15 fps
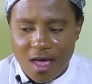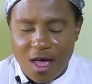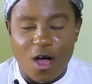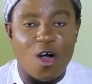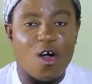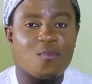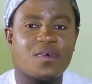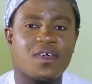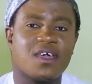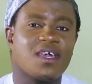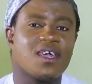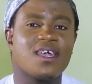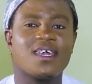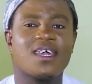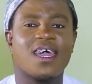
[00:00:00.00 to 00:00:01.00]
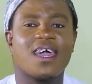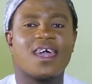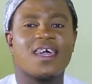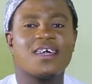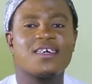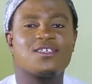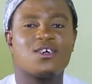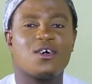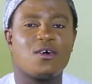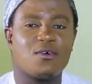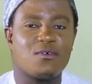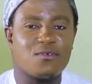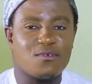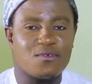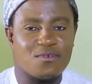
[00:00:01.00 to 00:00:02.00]
Hoping
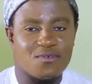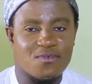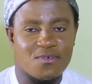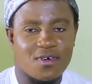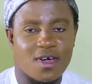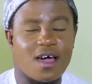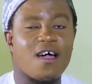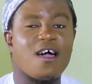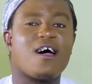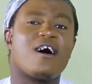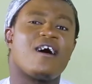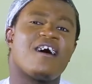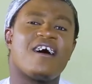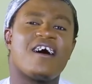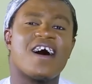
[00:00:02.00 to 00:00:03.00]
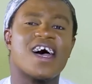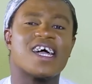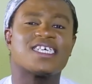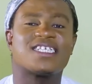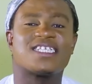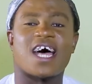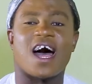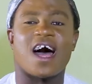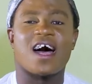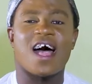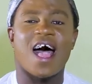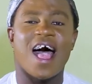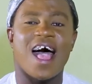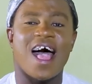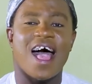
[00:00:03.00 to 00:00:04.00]
Gator, heart
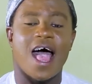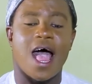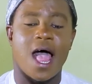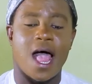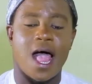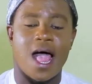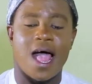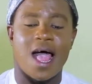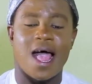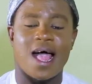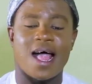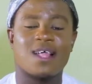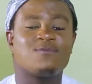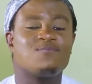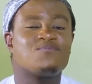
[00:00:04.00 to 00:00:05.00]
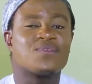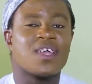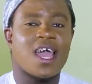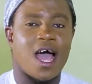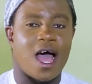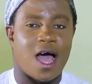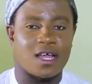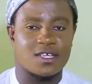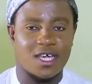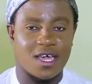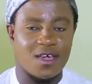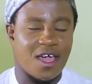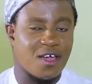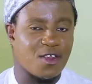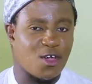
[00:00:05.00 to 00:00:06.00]
star, I
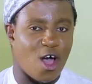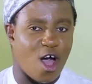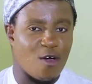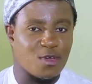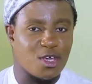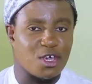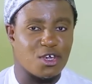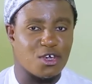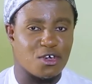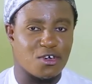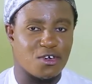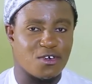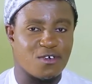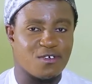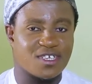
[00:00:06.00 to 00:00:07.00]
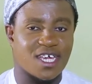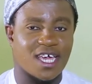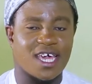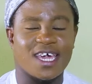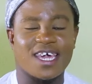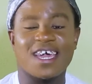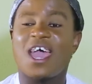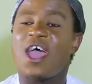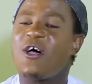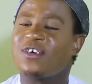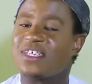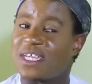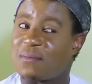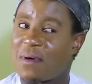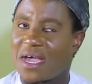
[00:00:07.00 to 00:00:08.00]
can call you day.
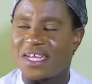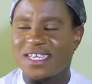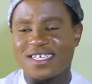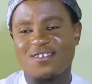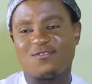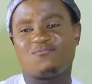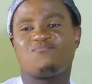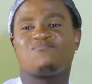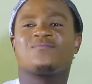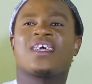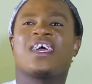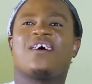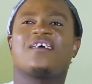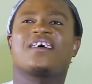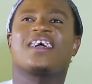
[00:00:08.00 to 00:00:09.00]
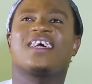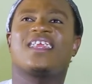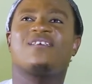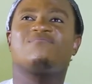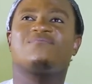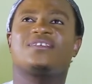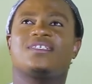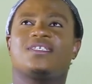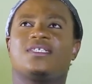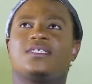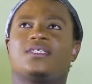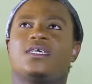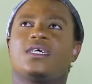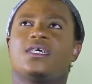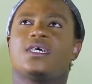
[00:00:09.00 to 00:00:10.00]
What am I doing? Okay, let me
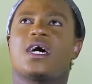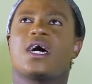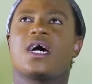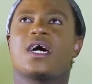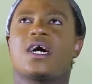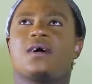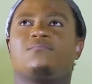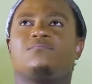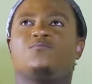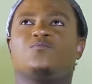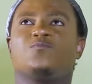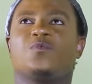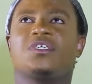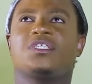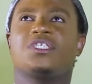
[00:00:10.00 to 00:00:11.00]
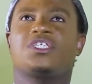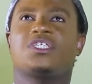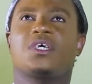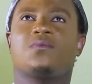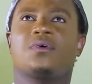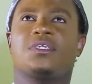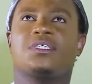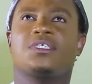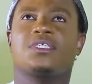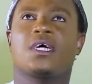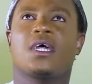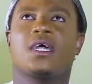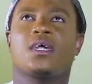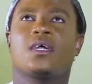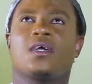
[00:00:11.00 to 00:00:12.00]
see. Wendy
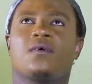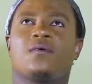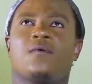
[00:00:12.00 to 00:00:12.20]
Shay.